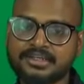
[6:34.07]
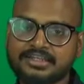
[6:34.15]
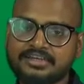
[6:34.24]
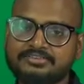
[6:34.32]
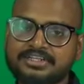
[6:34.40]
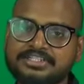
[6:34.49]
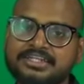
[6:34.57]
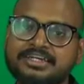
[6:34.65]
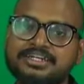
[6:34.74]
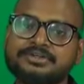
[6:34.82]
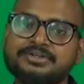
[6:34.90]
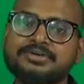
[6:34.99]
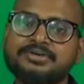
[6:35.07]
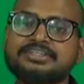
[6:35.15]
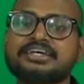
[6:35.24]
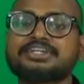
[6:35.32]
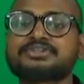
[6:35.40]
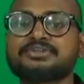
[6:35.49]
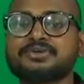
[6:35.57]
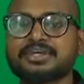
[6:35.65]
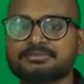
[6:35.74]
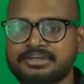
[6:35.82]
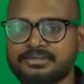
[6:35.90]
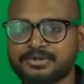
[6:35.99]
the first thing I should know is I should know
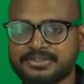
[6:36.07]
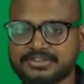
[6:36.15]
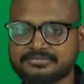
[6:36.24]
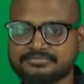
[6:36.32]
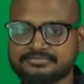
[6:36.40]
chemical bonding.